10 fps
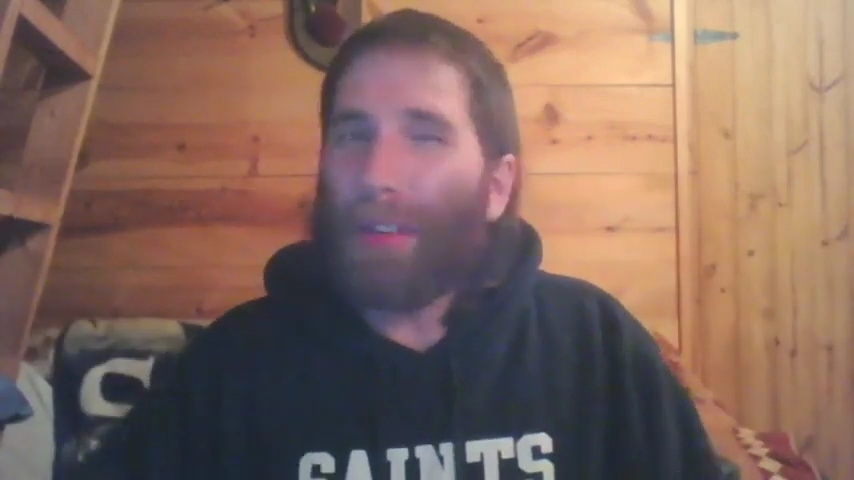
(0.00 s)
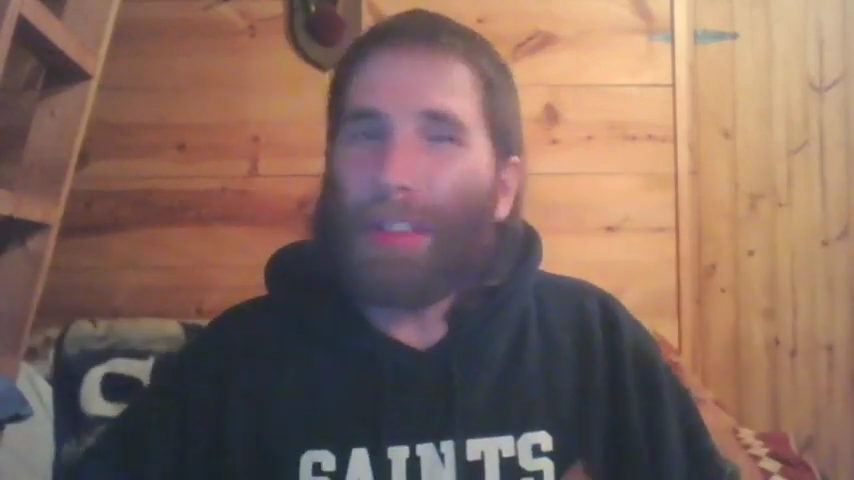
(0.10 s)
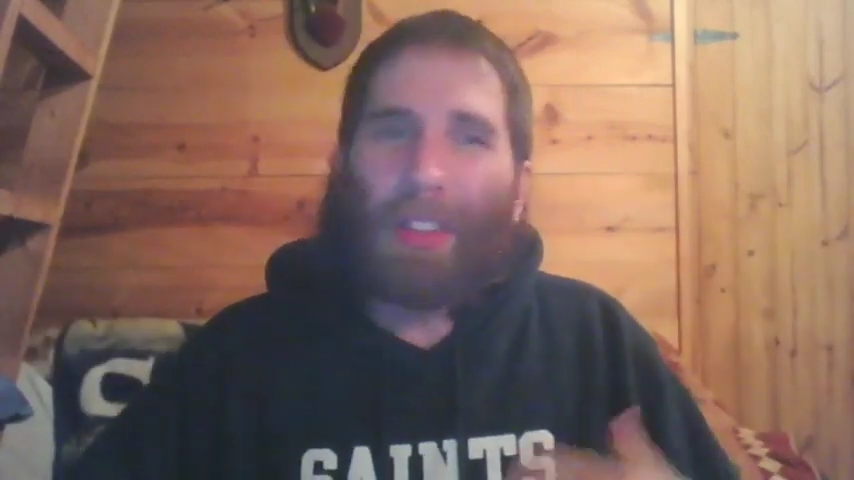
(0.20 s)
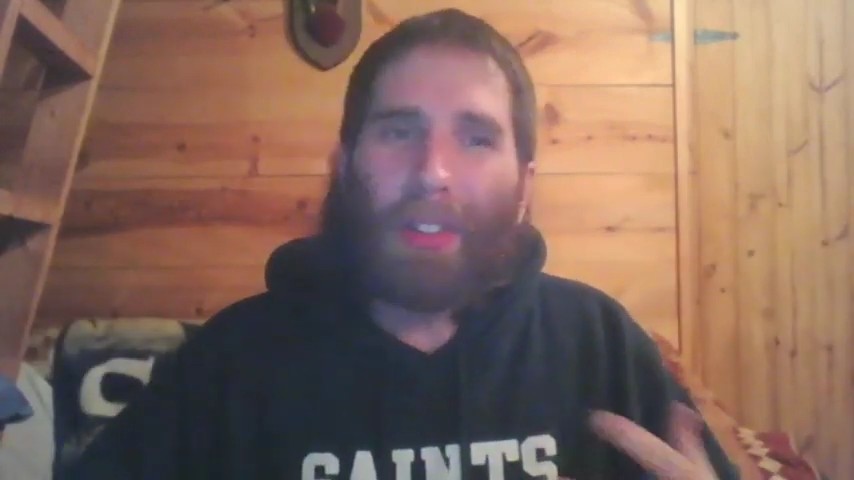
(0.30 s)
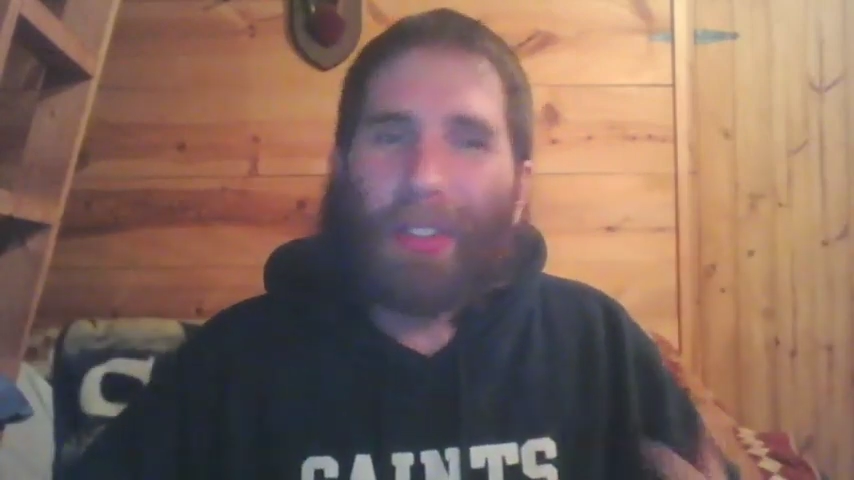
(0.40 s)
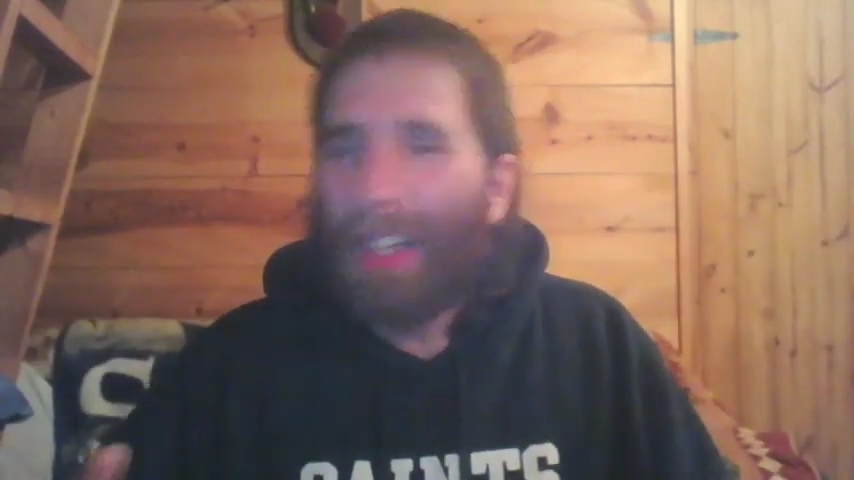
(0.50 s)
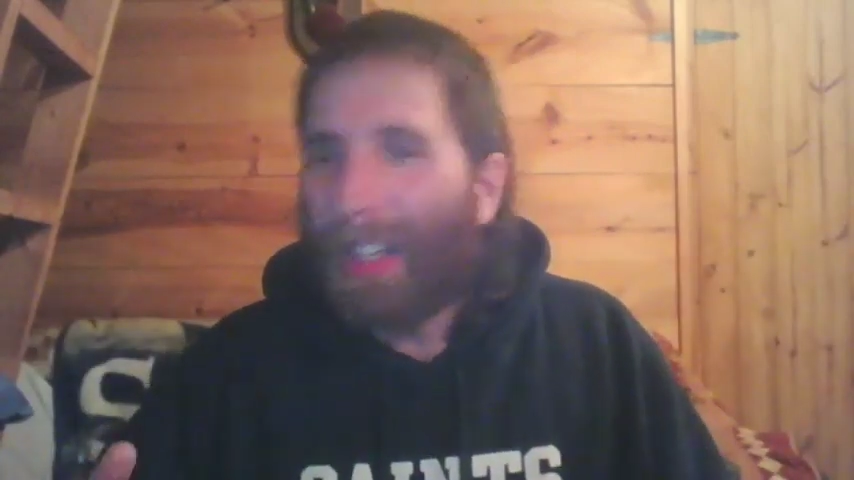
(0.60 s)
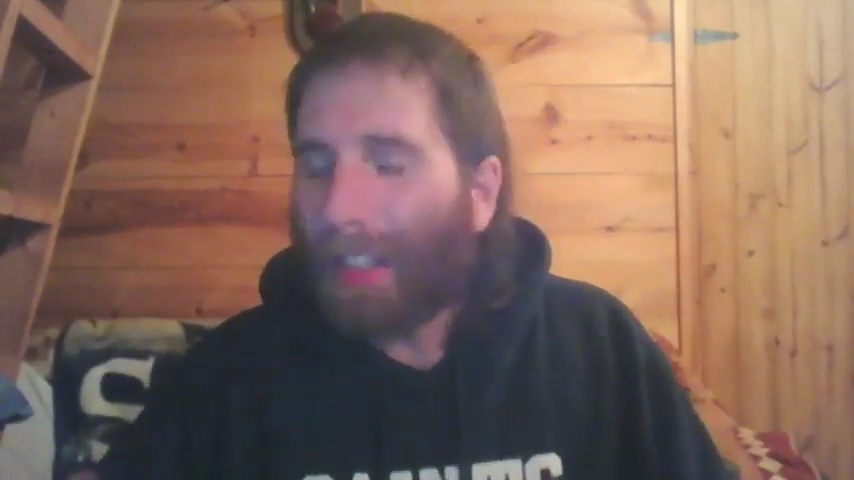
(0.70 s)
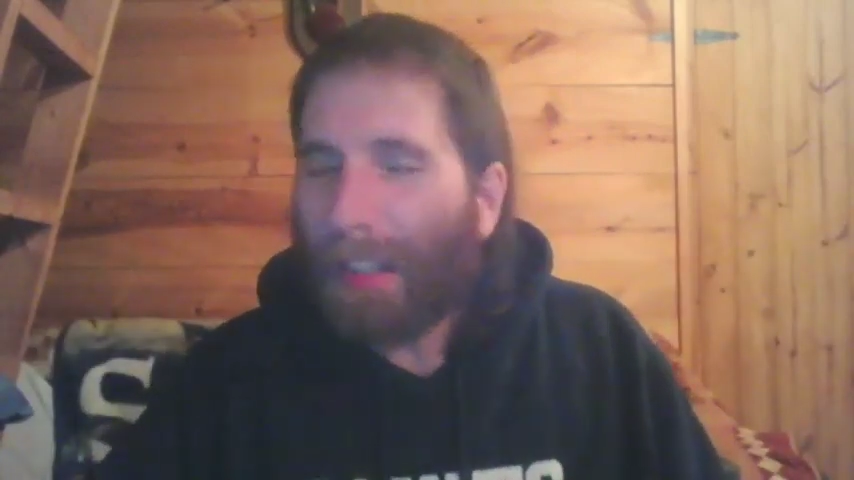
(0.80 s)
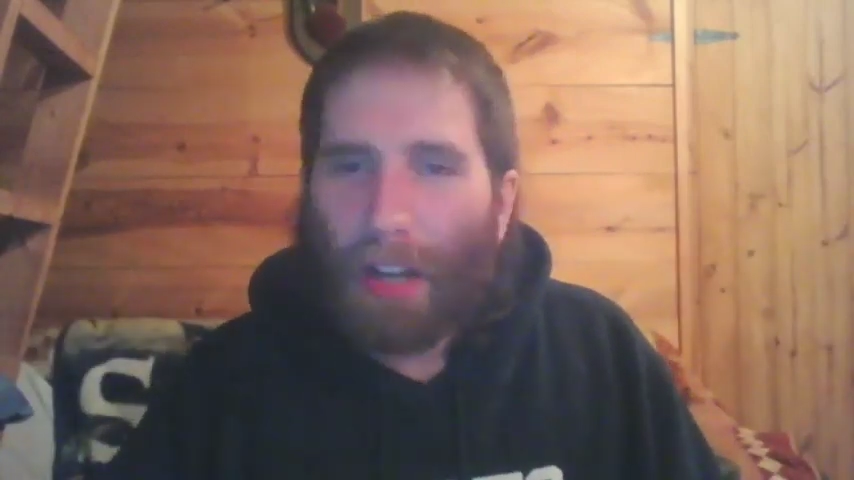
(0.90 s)
They were still
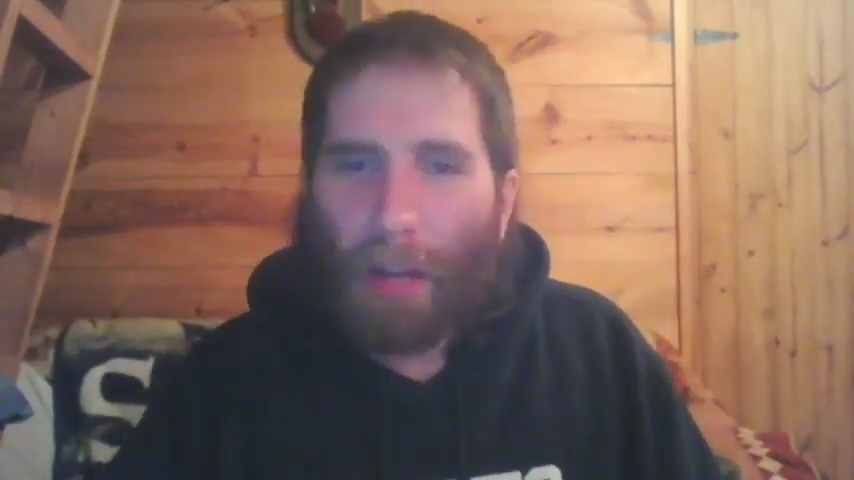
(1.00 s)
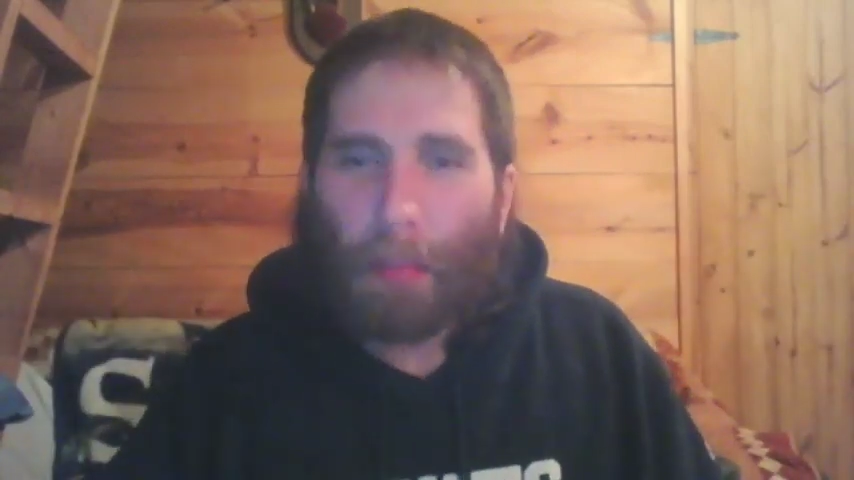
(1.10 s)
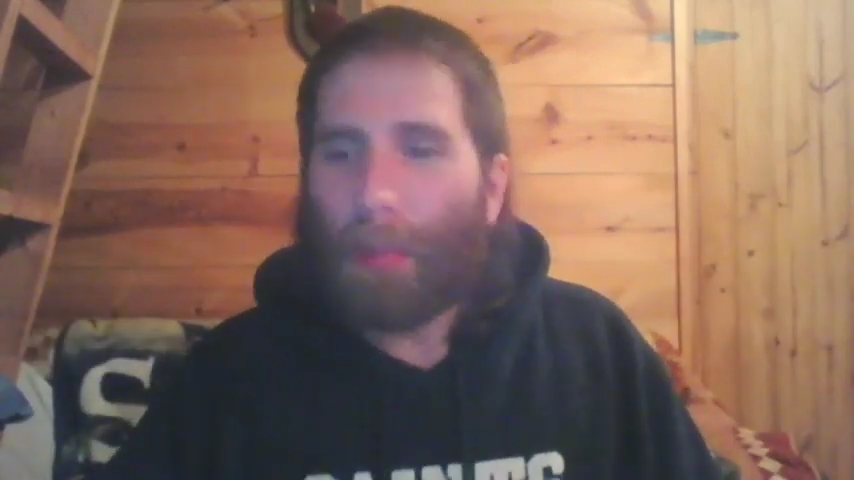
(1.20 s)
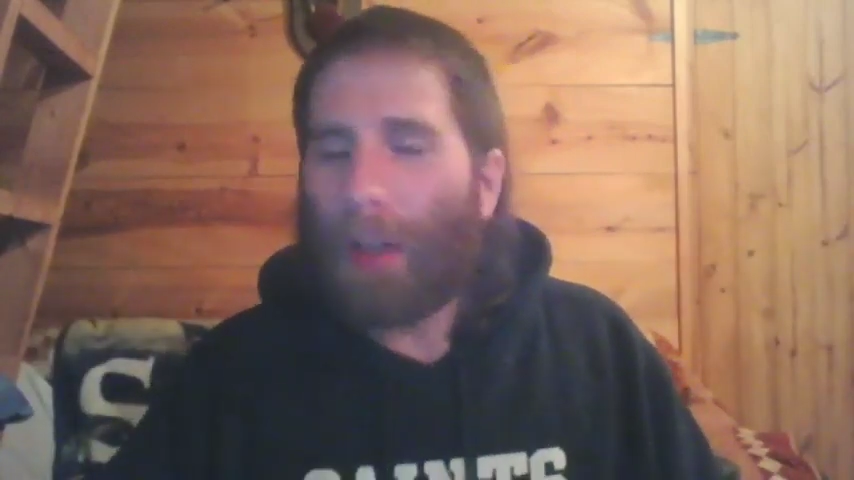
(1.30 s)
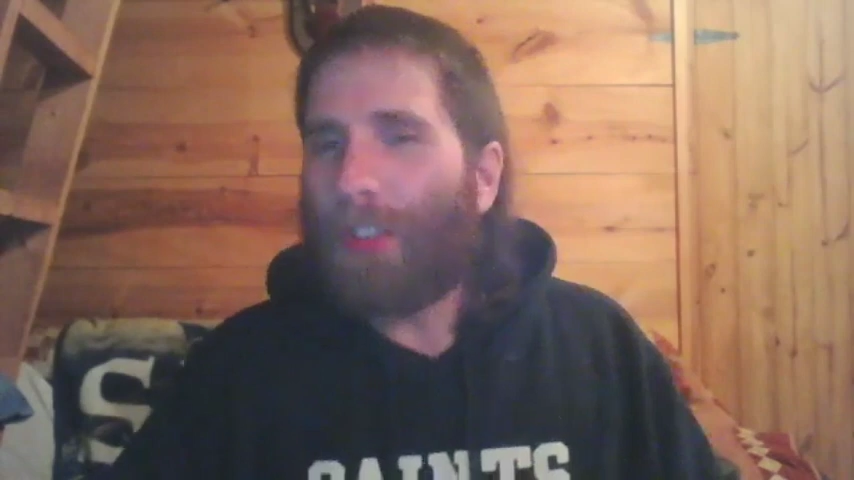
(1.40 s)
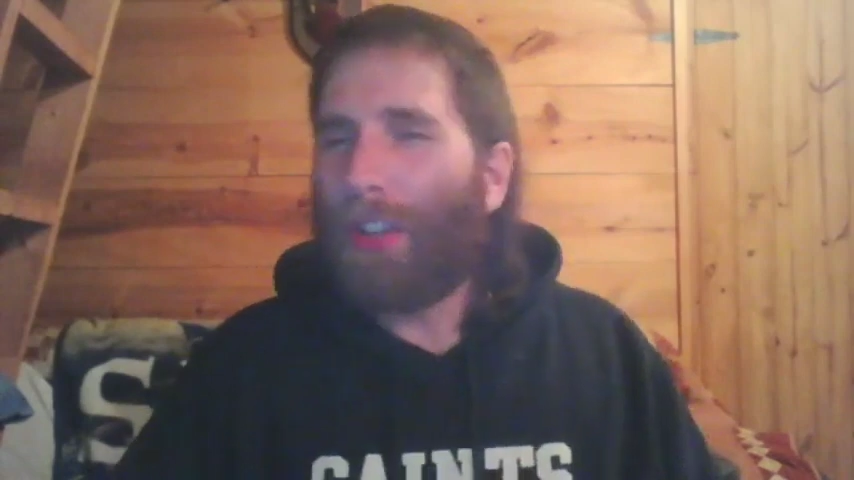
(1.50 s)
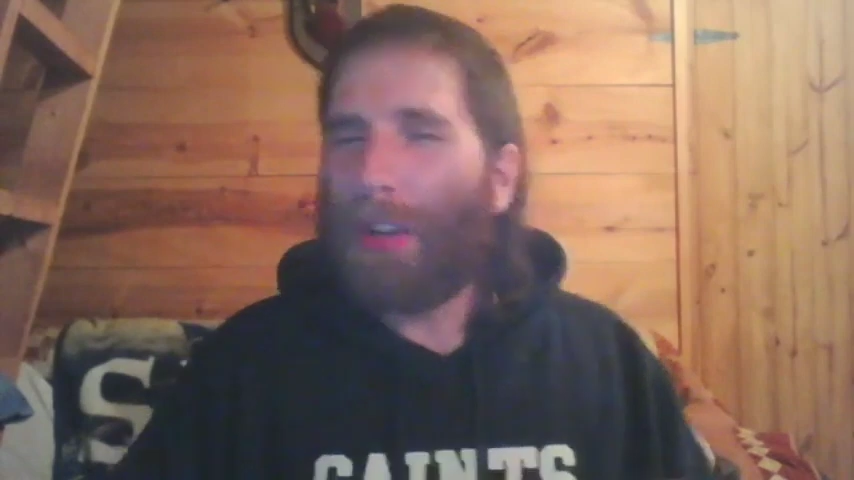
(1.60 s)
giving up a bunch